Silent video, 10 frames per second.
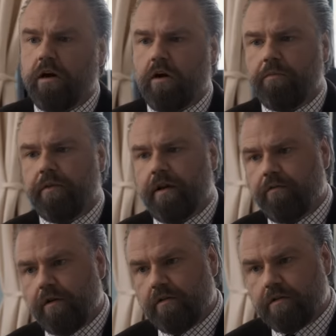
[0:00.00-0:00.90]
hope that
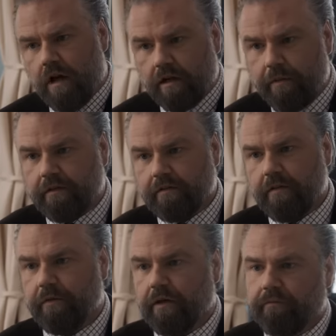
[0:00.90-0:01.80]
if we don't talk about
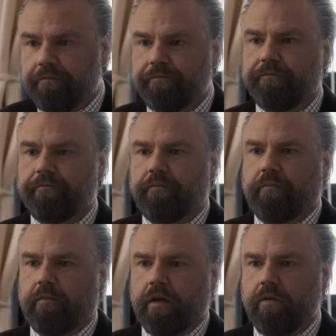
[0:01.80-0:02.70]
something,
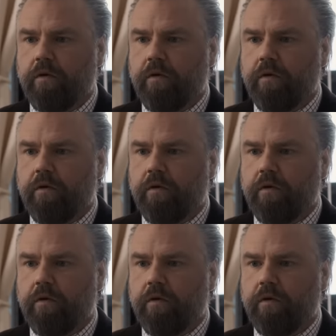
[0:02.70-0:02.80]
it